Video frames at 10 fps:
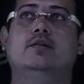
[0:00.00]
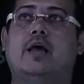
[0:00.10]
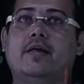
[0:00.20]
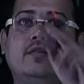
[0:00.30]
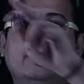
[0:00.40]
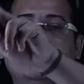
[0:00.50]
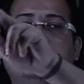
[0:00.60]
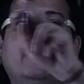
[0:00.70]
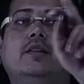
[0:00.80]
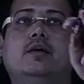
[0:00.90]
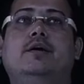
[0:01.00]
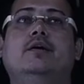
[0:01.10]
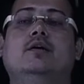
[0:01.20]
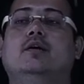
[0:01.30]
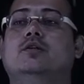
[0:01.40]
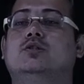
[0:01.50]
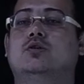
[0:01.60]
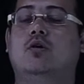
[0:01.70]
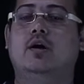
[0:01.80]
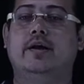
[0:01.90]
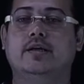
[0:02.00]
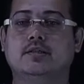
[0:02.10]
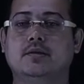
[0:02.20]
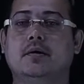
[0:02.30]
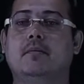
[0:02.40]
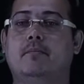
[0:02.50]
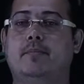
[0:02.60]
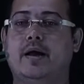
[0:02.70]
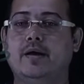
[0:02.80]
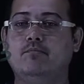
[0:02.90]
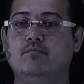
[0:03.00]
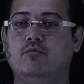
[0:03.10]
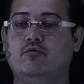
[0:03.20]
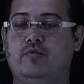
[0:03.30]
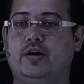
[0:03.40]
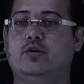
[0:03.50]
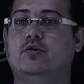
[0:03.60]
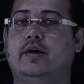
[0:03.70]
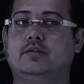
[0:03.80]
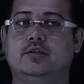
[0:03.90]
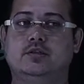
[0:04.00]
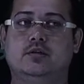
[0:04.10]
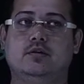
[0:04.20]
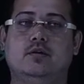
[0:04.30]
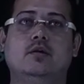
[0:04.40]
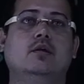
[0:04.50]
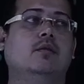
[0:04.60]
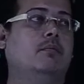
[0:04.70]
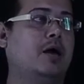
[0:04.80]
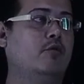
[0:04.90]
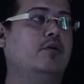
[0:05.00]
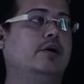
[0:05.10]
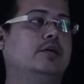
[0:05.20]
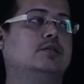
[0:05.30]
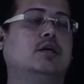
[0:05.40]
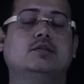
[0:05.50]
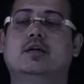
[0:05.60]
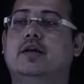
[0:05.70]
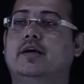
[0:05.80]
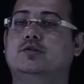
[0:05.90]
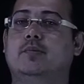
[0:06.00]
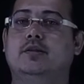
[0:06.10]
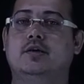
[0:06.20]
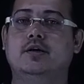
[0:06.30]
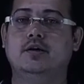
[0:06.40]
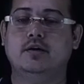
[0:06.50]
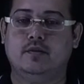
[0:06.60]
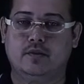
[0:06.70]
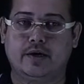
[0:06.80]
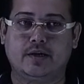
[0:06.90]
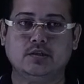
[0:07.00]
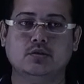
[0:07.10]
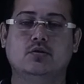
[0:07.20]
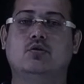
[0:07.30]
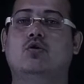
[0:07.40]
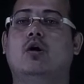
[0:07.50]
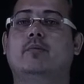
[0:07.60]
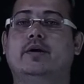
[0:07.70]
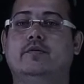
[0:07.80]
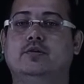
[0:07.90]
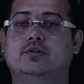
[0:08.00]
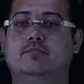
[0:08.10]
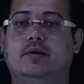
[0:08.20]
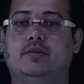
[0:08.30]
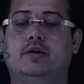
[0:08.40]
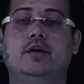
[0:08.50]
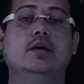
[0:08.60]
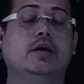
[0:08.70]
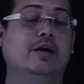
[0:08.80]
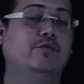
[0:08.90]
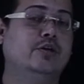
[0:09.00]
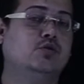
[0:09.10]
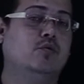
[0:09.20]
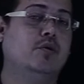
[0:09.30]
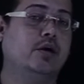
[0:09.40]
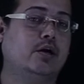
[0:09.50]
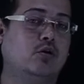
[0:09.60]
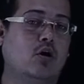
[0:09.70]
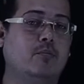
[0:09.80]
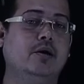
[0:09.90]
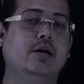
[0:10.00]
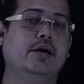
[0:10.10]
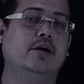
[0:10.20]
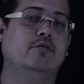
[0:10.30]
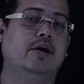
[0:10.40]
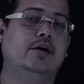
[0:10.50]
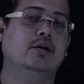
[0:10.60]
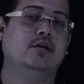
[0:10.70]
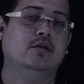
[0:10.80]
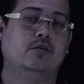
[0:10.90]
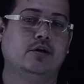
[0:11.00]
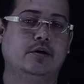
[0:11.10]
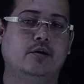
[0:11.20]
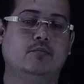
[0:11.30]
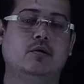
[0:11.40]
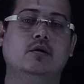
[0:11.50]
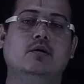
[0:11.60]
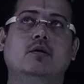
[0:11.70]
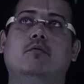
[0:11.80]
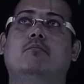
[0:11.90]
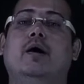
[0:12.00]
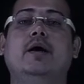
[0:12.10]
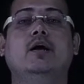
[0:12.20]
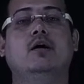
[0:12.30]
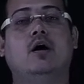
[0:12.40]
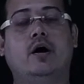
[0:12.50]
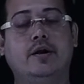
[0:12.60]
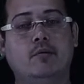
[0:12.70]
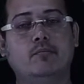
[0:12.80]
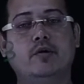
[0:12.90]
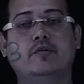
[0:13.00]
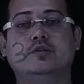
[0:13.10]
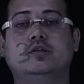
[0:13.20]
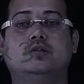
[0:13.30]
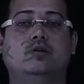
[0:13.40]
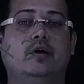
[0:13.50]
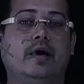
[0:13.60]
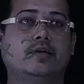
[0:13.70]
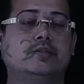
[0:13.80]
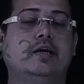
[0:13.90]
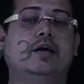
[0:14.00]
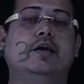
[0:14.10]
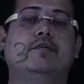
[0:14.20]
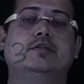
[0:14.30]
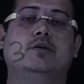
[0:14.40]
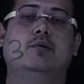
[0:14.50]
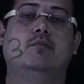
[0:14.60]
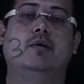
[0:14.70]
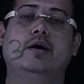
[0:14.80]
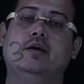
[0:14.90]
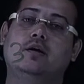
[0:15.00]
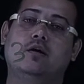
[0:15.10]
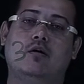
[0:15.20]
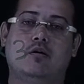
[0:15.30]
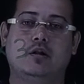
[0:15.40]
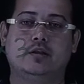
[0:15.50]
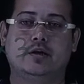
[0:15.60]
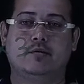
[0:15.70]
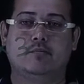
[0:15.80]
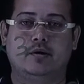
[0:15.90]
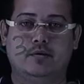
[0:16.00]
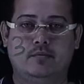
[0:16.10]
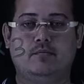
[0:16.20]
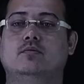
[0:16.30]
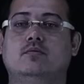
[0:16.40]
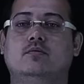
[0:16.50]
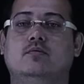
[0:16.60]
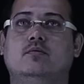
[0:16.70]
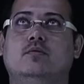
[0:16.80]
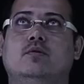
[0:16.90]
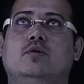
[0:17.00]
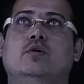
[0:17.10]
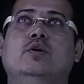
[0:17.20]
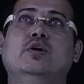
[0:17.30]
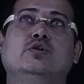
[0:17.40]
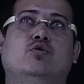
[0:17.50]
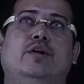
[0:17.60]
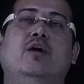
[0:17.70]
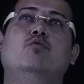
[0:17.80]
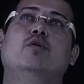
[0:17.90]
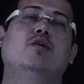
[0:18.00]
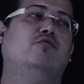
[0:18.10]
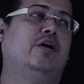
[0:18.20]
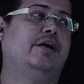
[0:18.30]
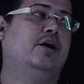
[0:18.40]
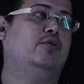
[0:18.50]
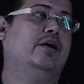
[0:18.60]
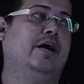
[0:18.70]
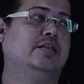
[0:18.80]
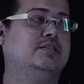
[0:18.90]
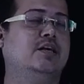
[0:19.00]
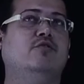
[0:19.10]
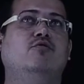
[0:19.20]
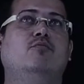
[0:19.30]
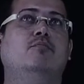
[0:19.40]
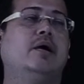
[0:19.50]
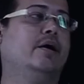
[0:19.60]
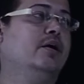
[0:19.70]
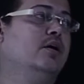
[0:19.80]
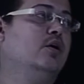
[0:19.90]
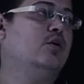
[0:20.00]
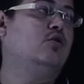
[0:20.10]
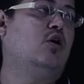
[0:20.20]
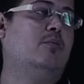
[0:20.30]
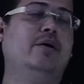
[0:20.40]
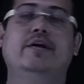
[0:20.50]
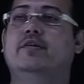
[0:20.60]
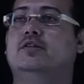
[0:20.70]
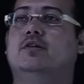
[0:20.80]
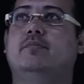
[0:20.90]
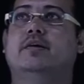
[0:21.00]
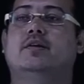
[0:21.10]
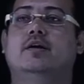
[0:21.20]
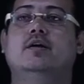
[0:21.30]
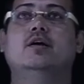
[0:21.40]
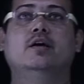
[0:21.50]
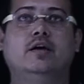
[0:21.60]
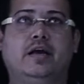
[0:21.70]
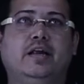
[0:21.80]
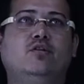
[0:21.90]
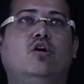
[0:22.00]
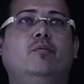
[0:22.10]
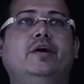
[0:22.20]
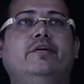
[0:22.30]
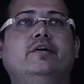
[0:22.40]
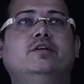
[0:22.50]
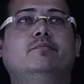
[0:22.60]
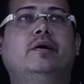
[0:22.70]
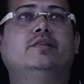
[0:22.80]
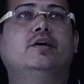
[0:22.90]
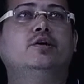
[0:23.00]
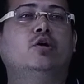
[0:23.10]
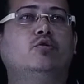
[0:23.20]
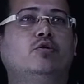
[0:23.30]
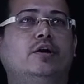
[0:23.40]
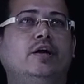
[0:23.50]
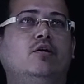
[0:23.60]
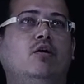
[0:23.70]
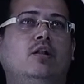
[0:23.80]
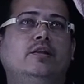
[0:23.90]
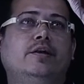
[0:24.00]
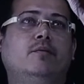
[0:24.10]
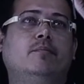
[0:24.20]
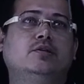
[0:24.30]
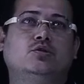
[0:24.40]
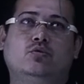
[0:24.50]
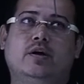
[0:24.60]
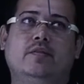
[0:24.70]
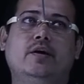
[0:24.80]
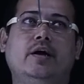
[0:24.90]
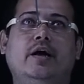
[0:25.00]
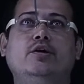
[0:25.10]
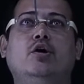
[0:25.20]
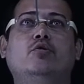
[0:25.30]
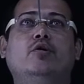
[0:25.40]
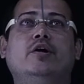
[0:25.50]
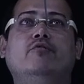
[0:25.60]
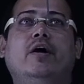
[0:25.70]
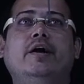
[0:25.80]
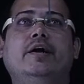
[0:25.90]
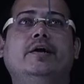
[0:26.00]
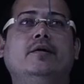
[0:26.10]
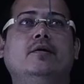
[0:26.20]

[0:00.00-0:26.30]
and this method is called as prime factorization. Now we will discuss the next method, that is common division method, in which we will commonly divide the number by a number which is exactly divisible by all the number. So now we will find out HCF by common division method. In common division method you have to take all the numbers together and you have to divide it